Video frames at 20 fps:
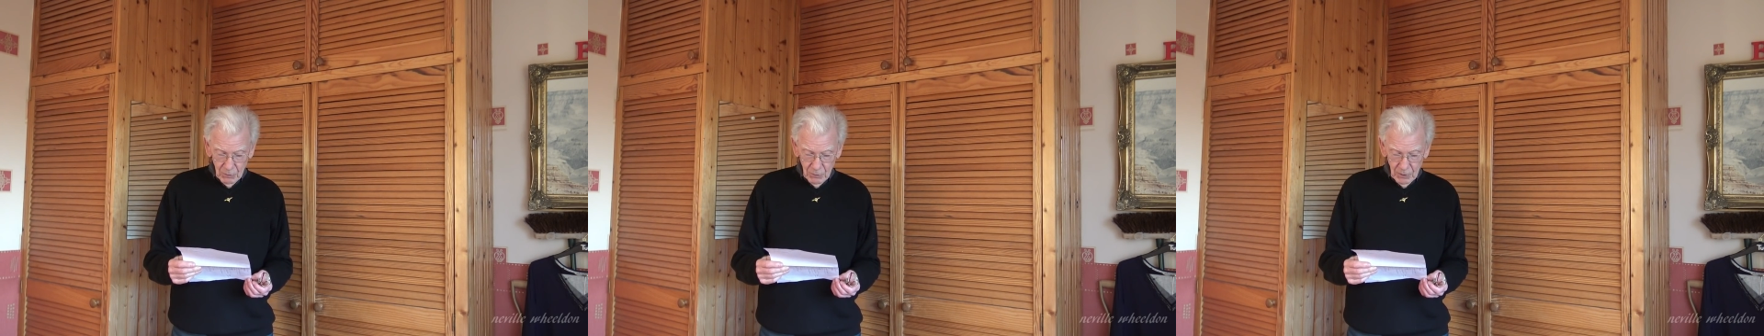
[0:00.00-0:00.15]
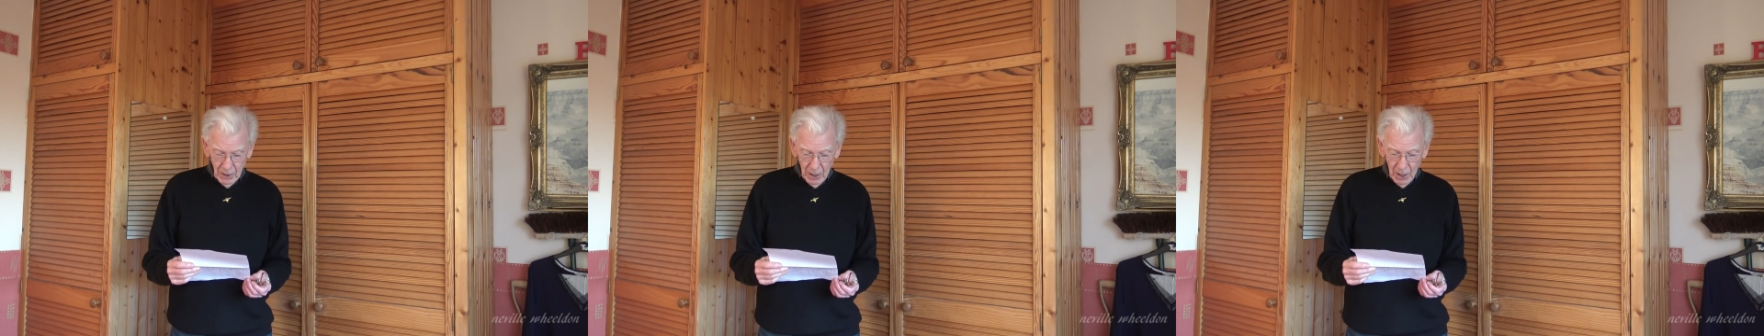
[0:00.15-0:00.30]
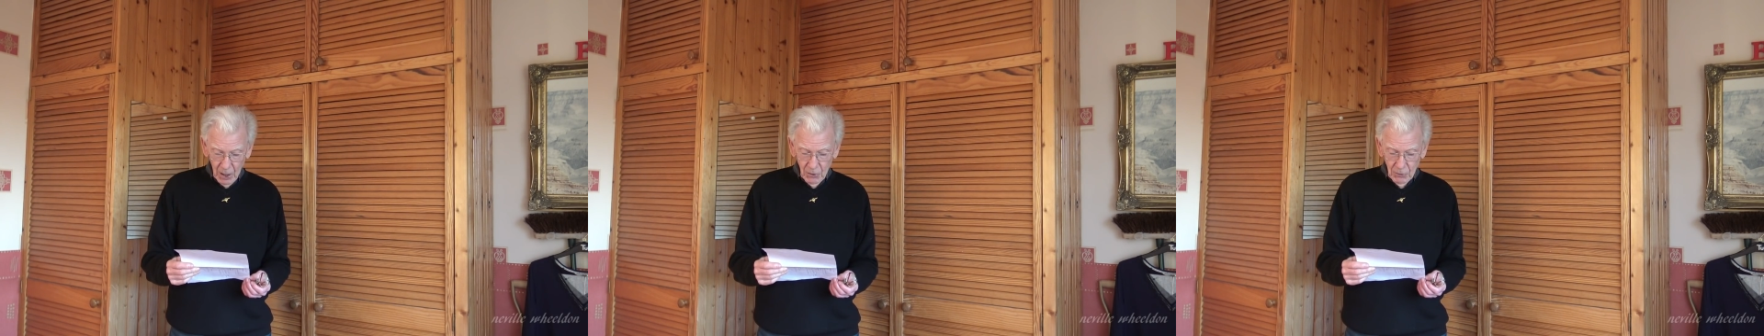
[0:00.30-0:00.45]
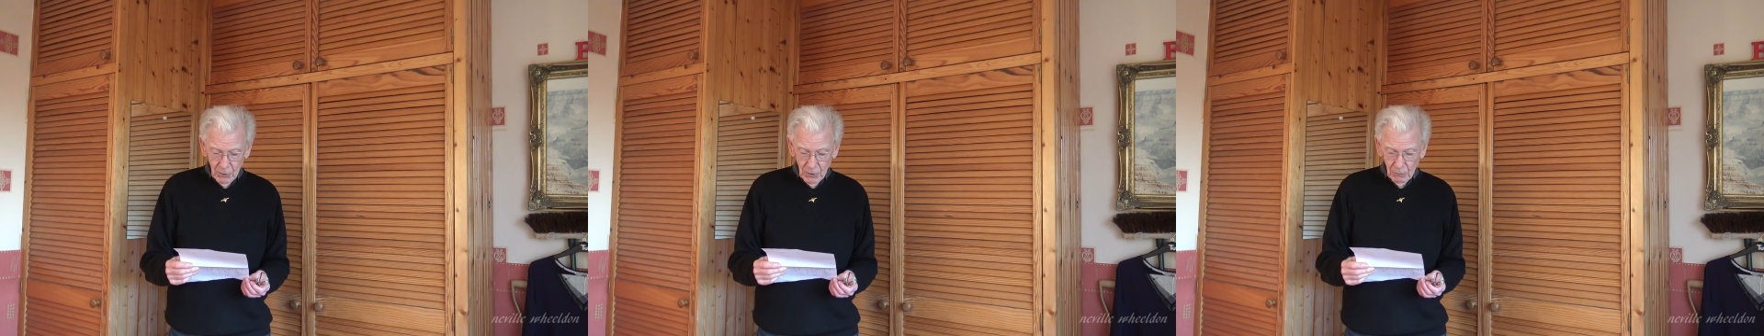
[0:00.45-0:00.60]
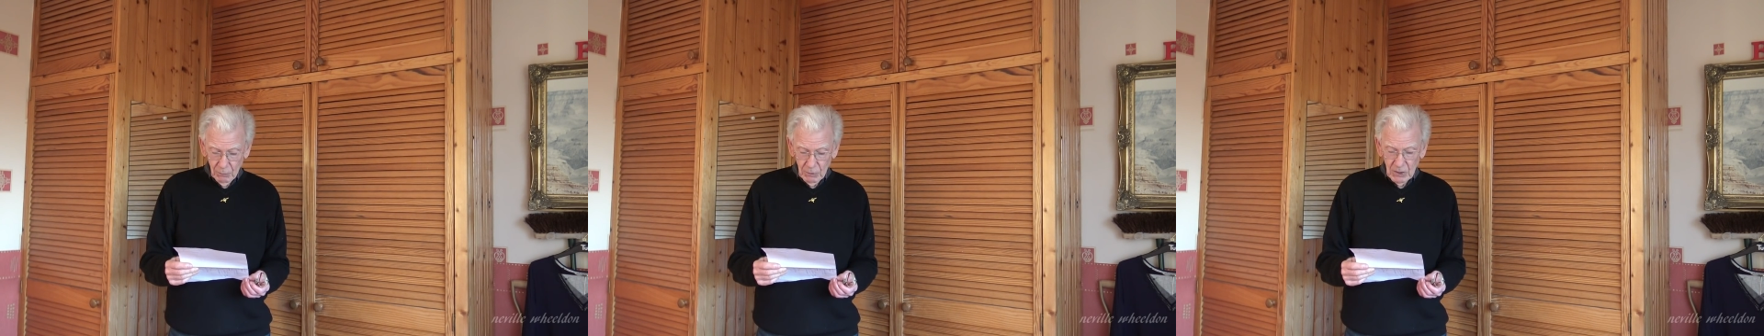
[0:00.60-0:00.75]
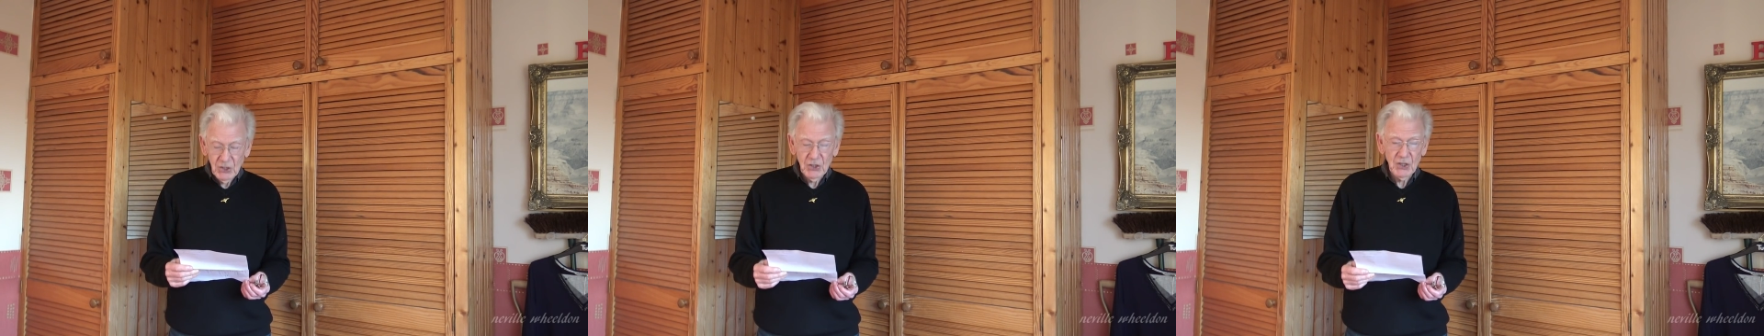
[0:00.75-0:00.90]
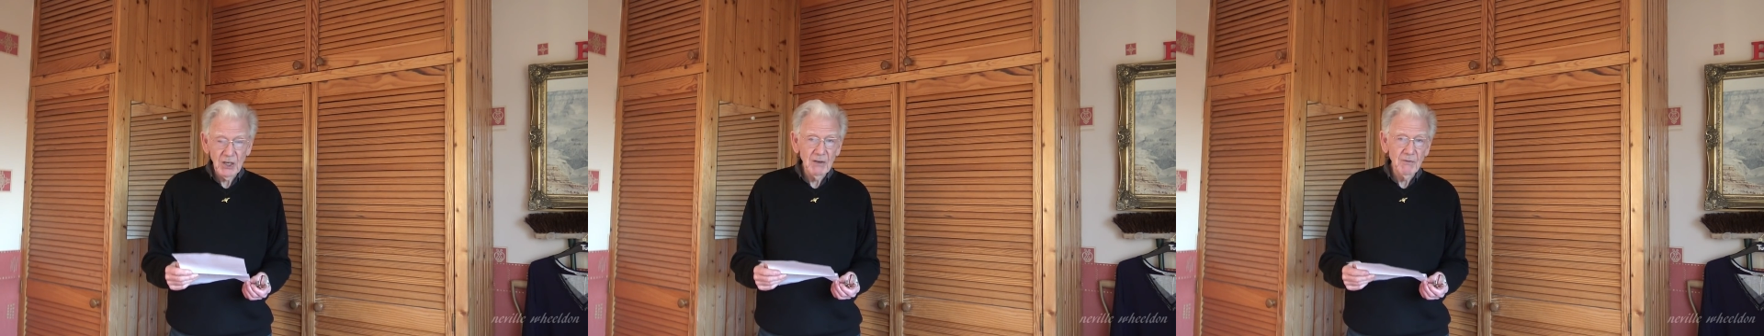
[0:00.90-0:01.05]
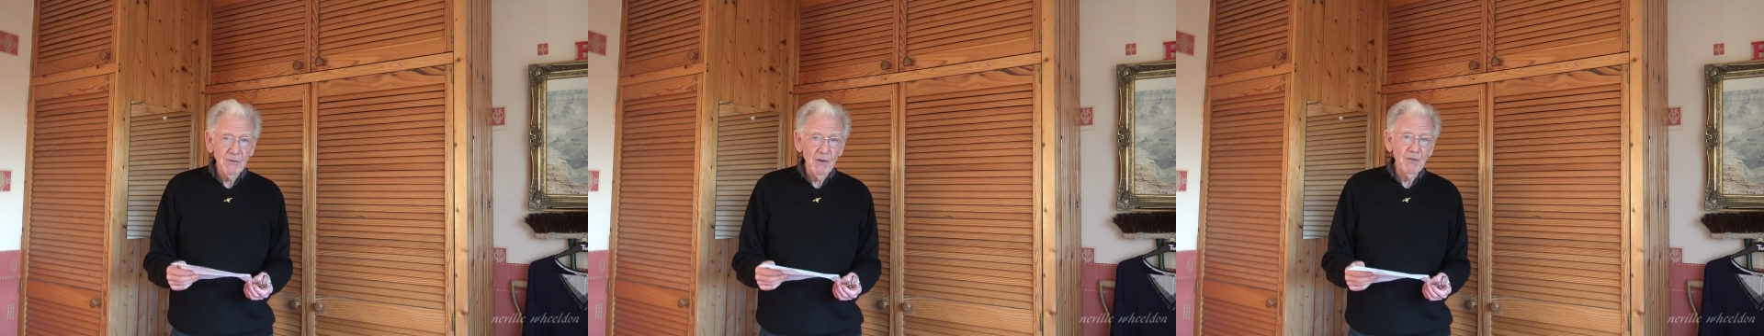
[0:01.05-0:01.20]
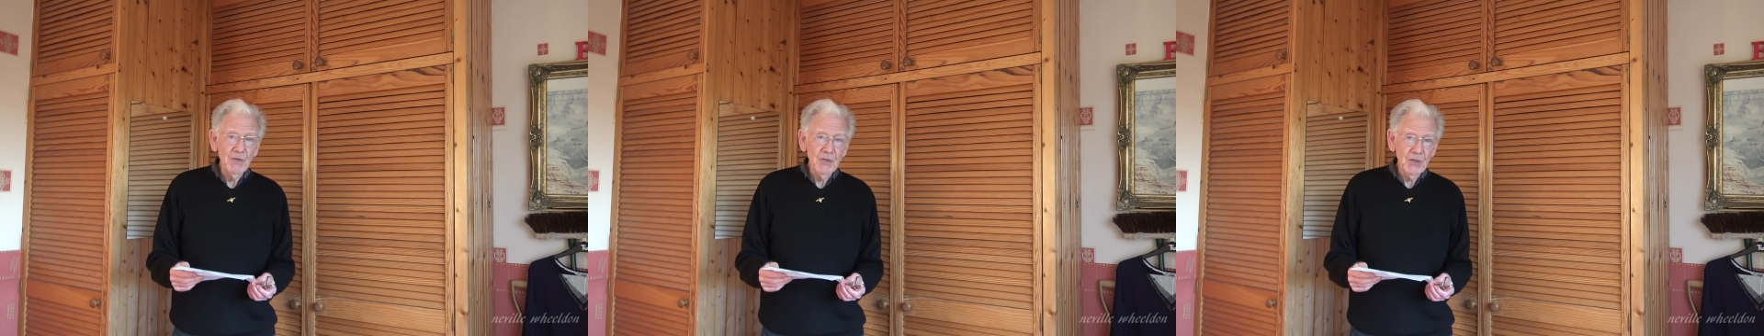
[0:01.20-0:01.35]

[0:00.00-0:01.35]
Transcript: the only receiving